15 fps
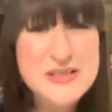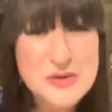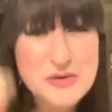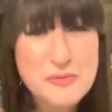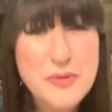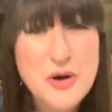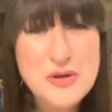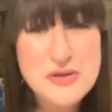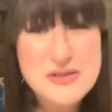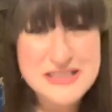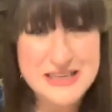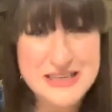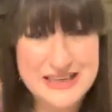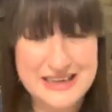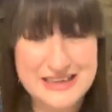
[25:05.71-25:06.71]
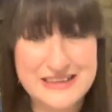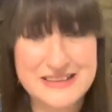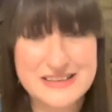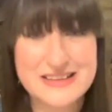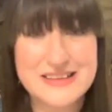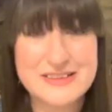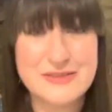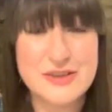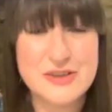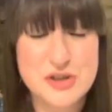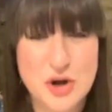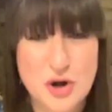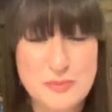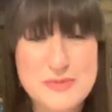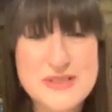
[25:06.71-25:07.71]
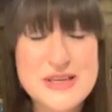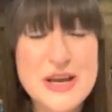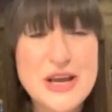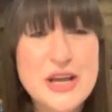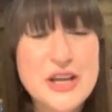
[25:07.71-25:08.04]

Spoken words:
sort of box ticking jobs.